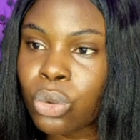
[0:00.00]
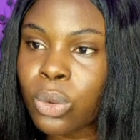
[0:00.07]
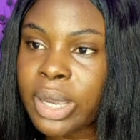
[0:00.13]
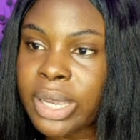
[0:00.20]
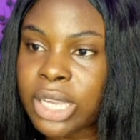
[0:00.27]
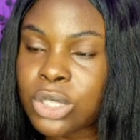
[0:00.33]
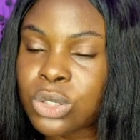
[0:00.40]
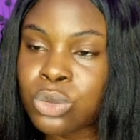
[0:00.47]
go
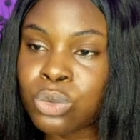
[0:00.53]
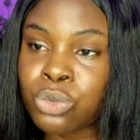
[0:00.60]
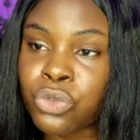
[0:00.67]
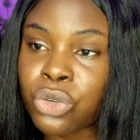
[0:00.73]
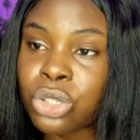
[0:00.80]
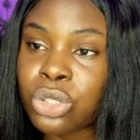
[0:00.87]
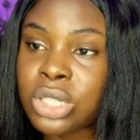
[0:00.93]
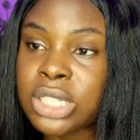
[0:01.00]
ahead,
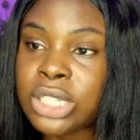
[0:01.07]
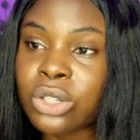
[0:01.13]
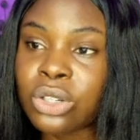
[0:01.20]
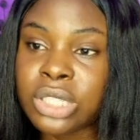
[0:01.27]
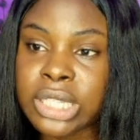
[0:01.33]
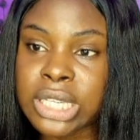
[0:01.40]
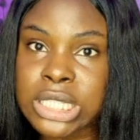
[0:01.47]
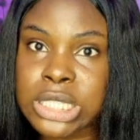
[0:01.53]
before you click
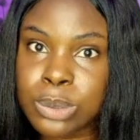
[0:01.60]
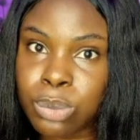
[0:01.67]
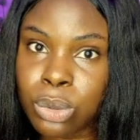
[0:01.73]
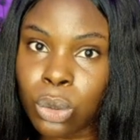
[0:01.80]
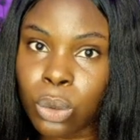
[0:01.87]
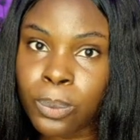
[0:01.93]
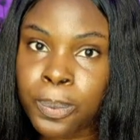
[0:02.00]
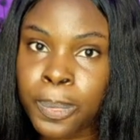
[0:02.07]
on the
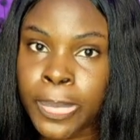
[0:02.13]
explore.